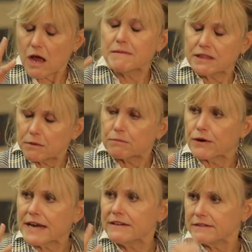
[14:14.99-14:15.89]
Their
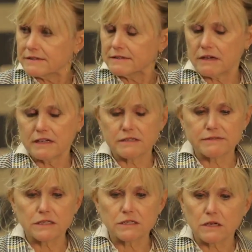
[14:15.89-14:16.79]
brain is the
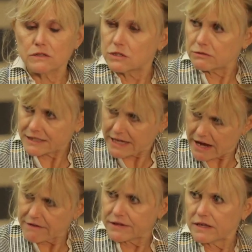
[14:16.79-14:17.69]
size of an adult, so
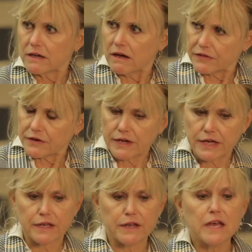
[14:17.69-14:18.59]
it's heavy on
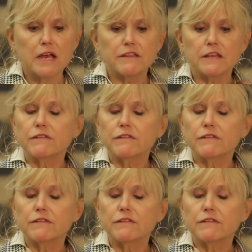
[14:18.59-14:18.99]
their head.